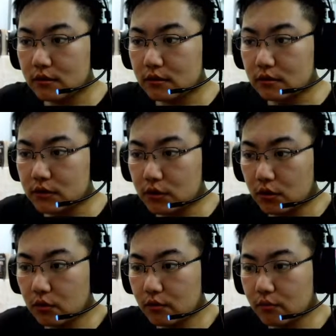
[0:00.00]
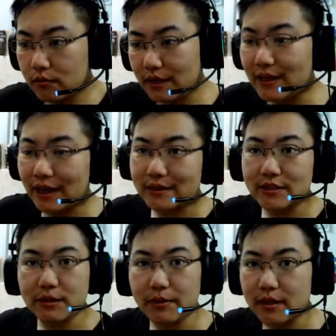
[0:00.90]
So, in
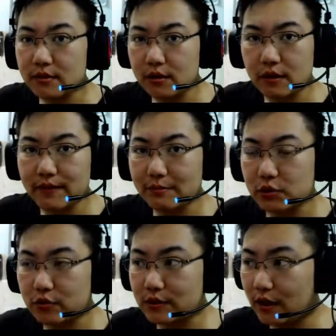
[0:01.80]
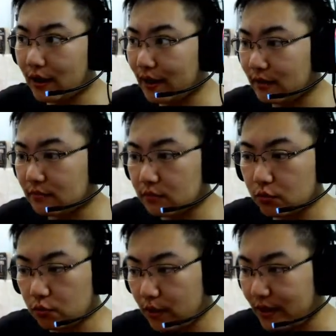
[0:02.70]
anticipation of episode 9,
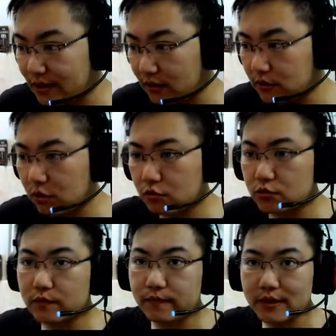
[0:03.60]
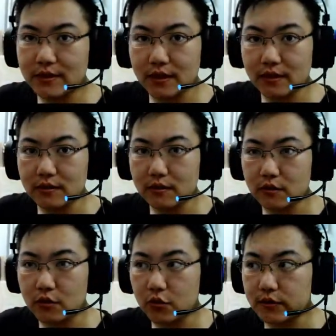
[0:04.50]
why not go revisit
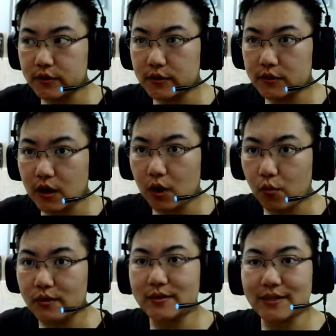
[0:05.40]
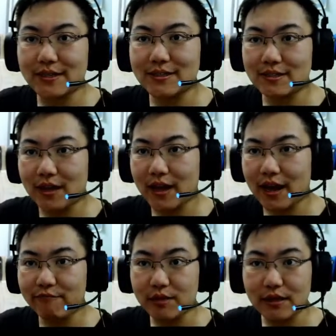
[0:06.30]
those Star Wars scenes that
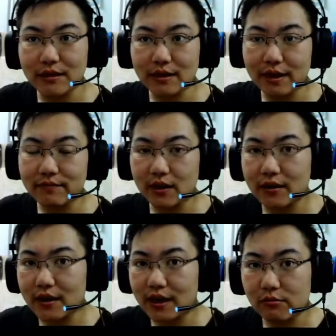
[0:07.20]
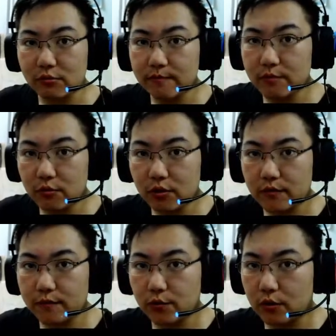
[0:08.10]
have been left on the cutting room floor
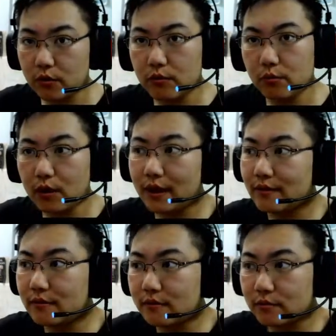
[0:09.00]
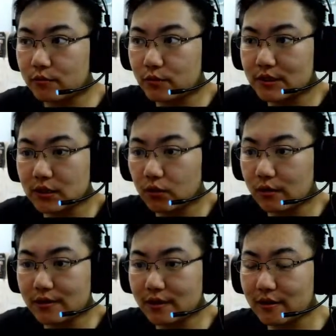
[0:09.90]
for one reason
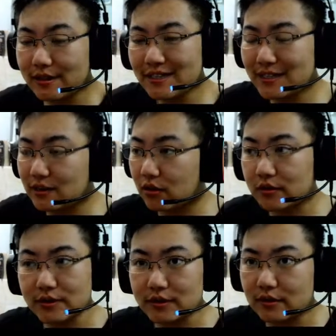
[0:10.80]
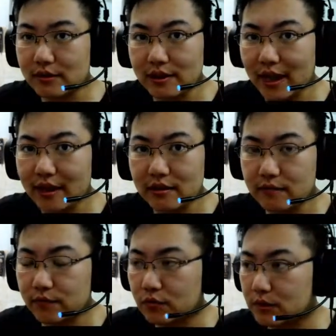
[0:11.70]
or another? These are not considered canon,
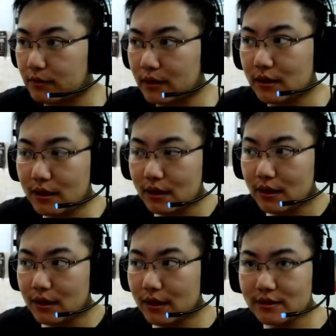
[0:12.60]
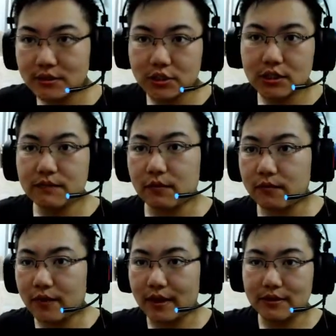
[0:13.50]
of course, but it's just for
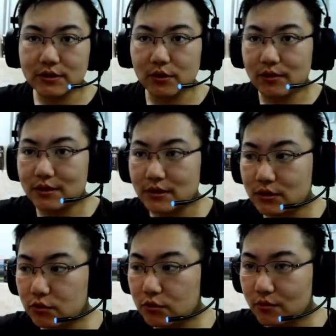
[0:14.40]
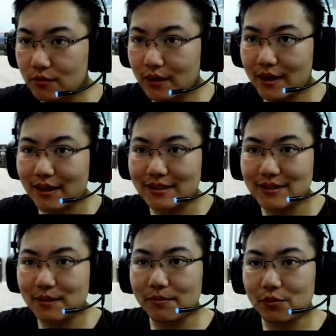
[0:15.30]
fun. So let's do a
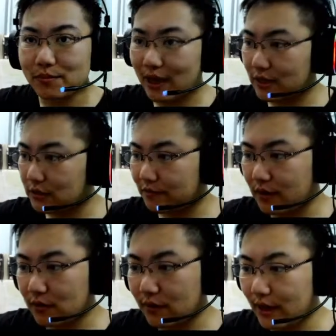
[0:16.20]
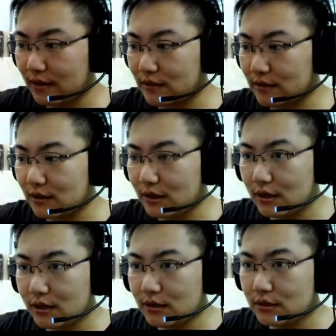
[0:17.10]
simple reaction video and
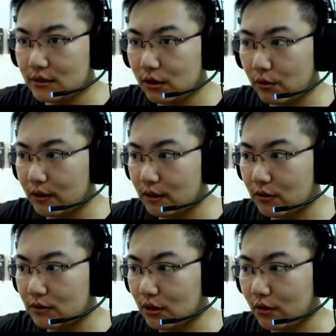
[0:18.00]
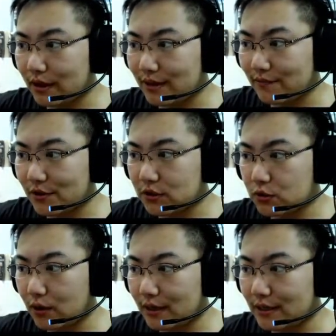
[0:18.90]
see how it goes. Okay, the first
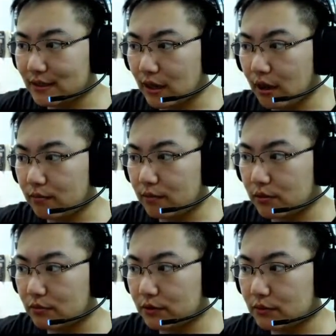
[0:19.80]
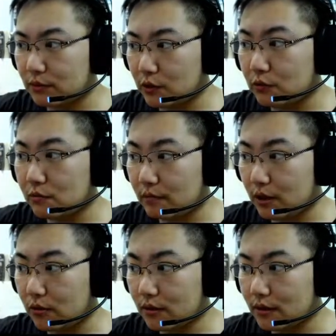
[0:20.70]
one is Aunt Beru's Blue
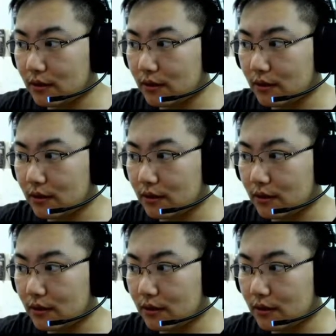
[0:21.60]
Milk.